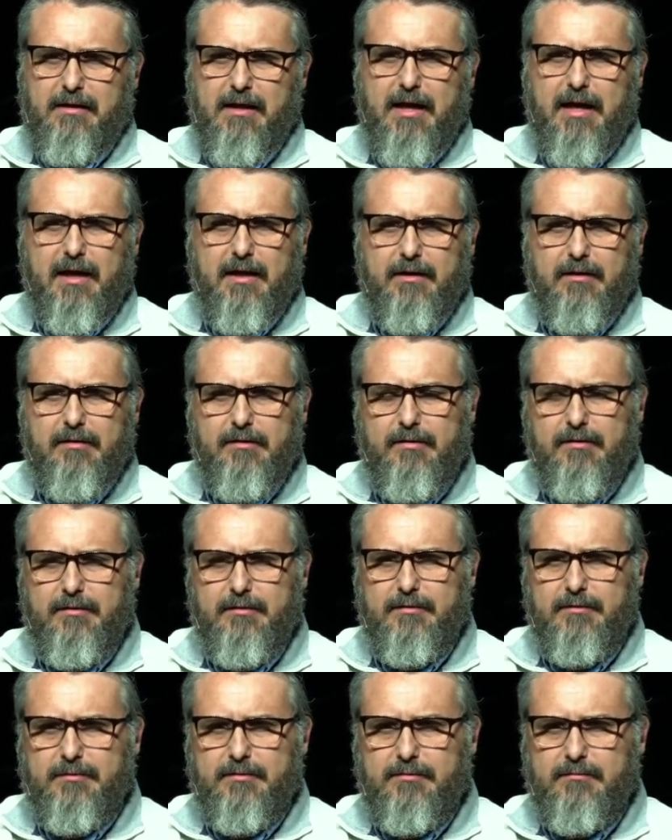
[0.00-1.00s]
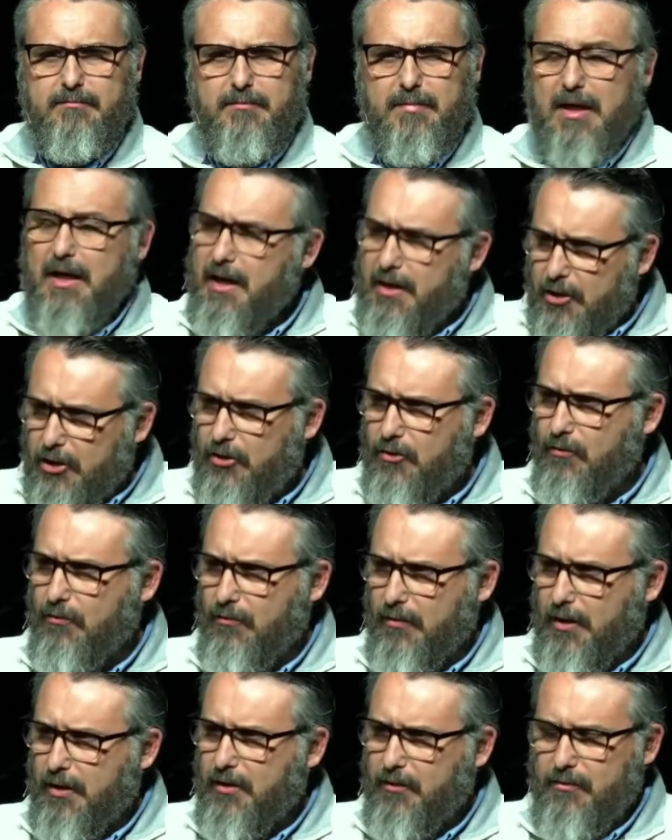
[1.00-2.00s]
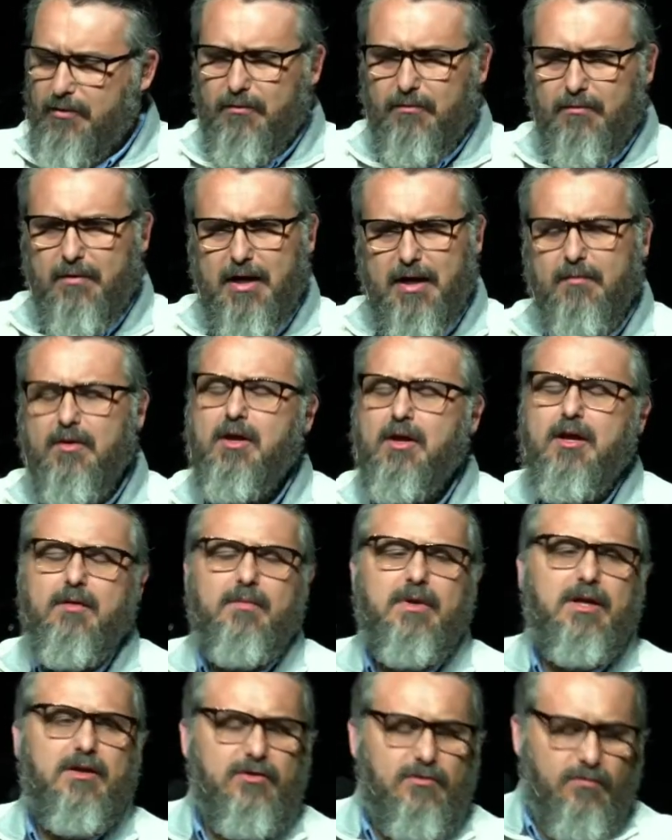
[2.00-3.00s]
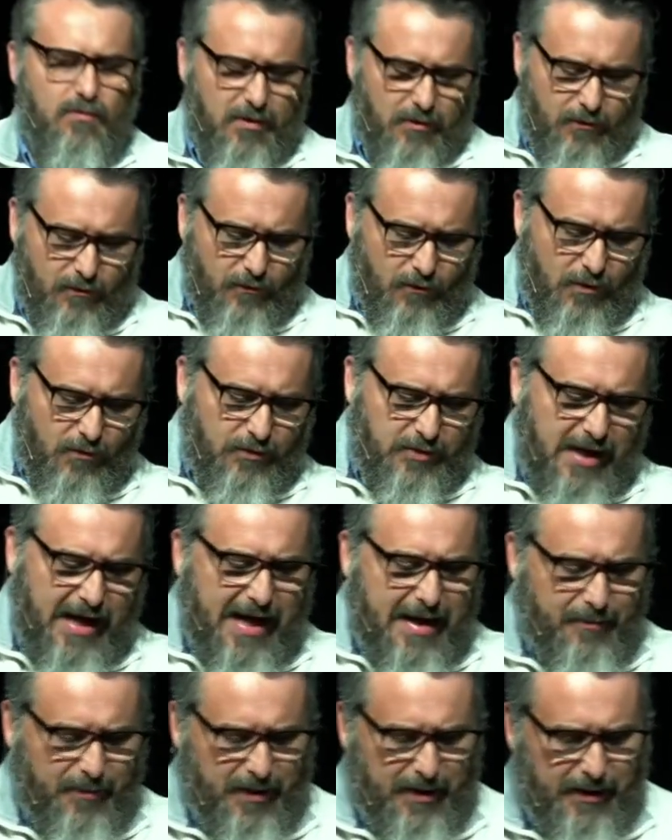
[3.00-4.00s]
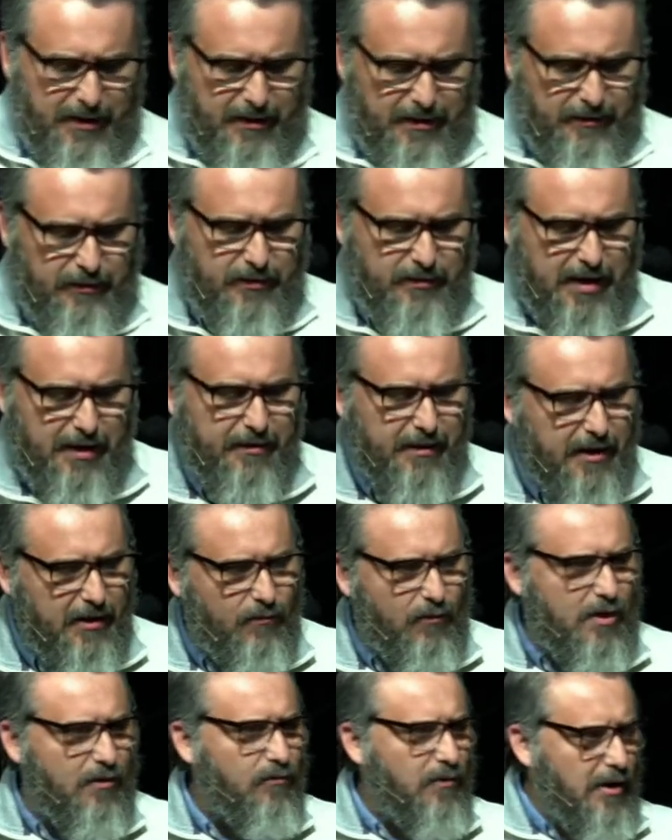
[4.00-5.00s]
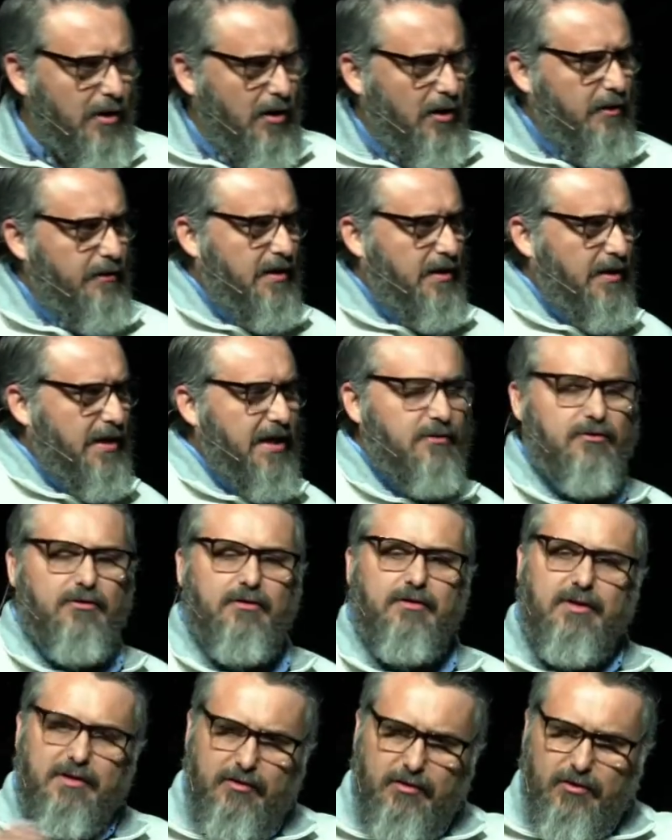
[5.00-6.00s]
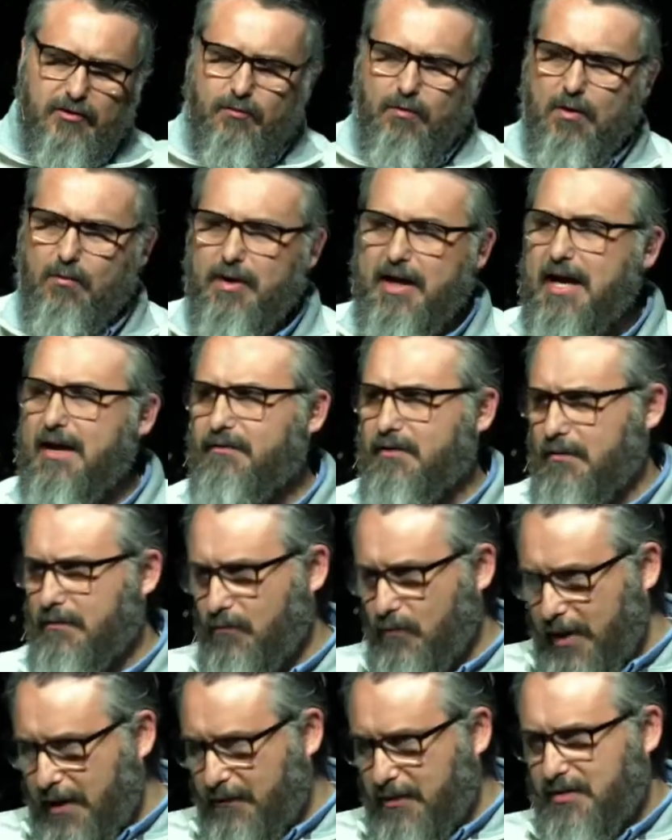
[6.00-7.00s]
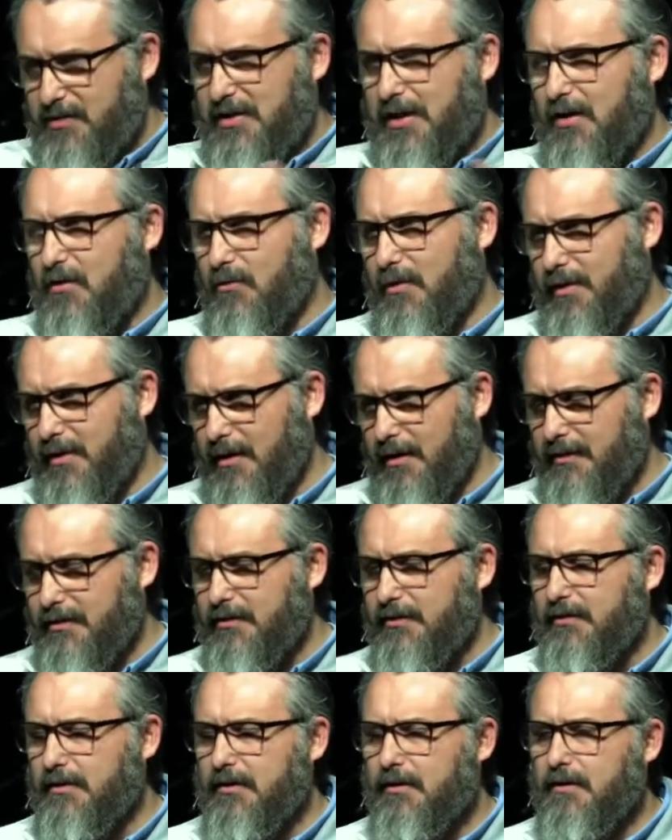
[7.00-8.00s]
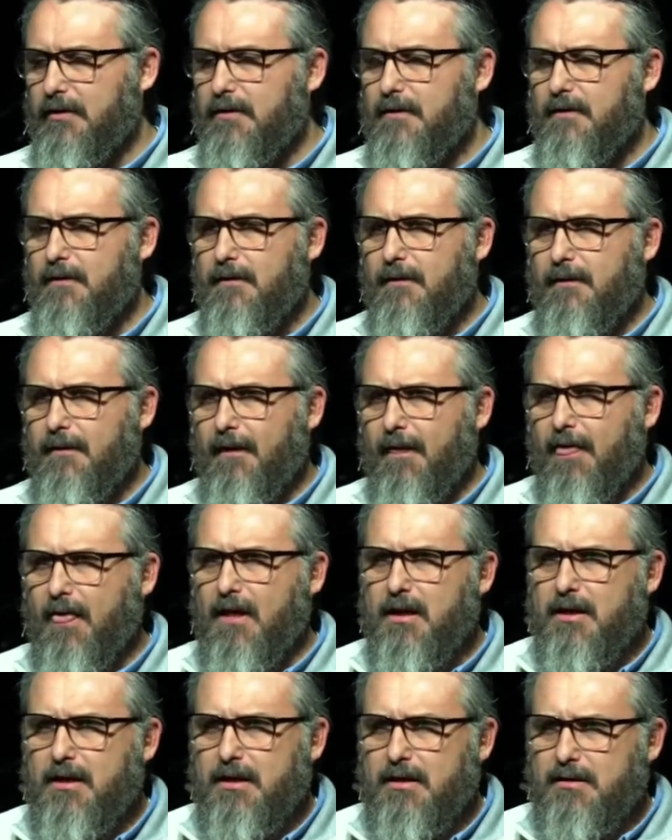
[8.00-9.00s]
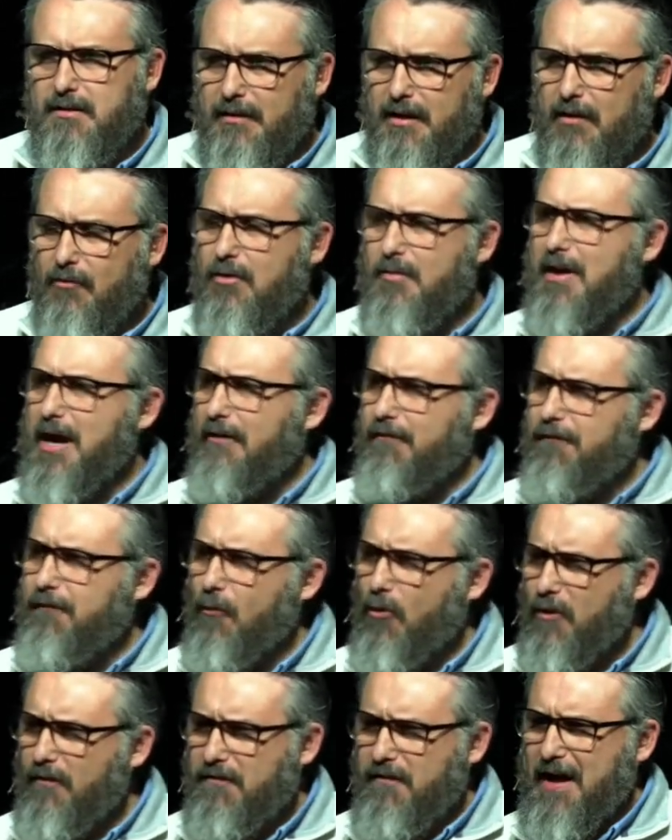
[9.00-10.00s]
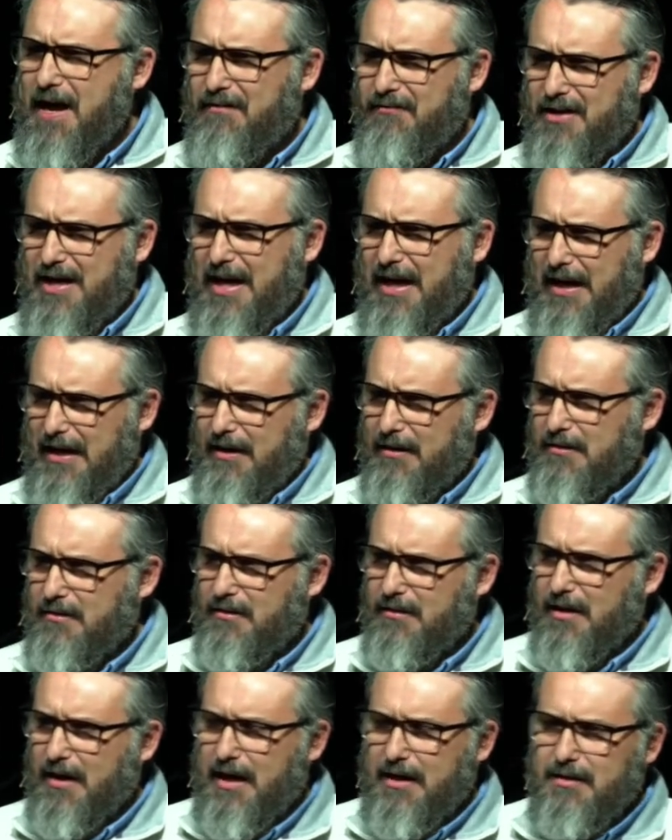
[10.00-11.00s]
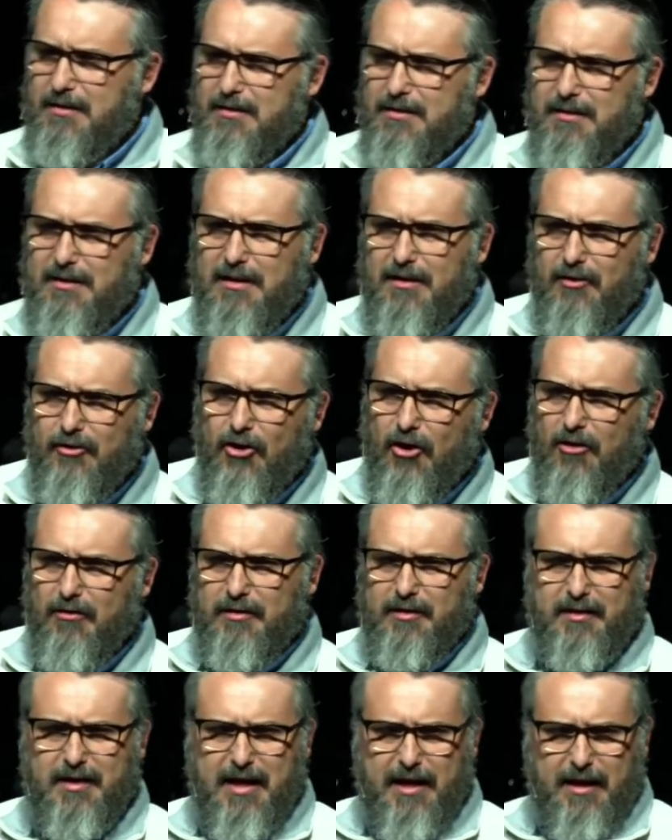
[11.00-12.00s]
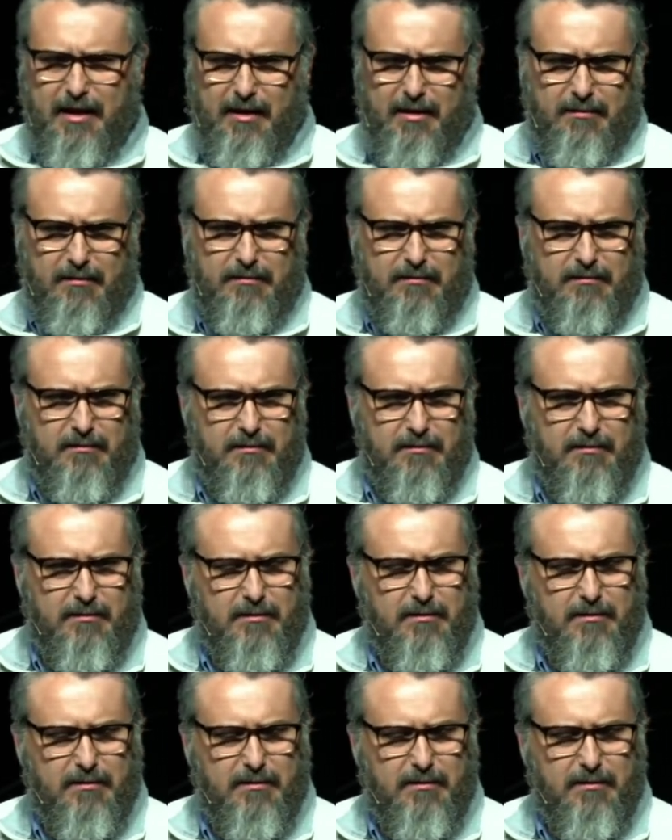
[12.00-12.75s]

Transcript: I didn't like that. But I knew, I knew they were right. But here's what, what was happening, and this is, I think, where we are in the desert, and this is where we have to, we have to settle with this. Is that there were about four or five days that I just didn't talk to dad